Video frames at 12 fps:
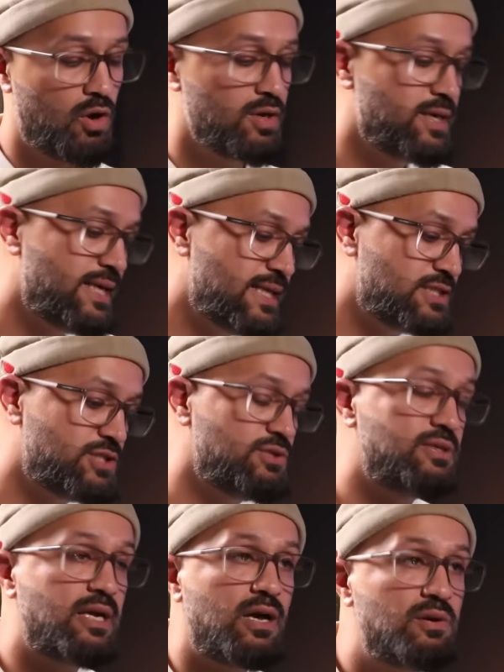On an
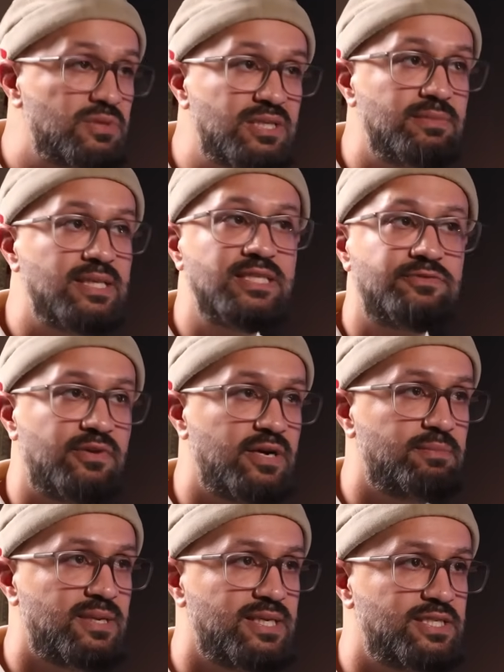issue that ultimately is
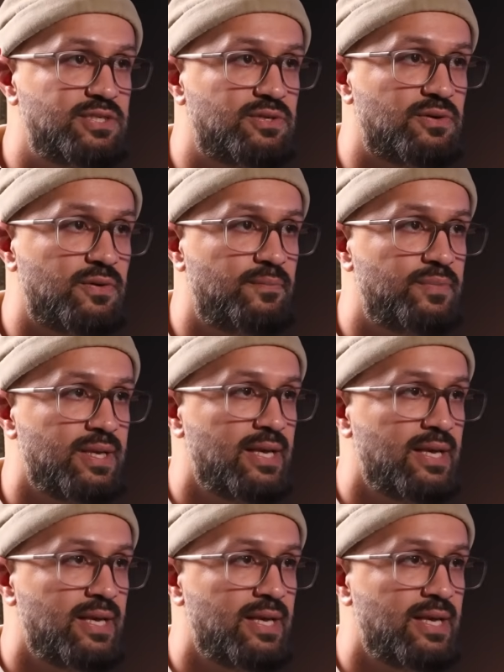very political.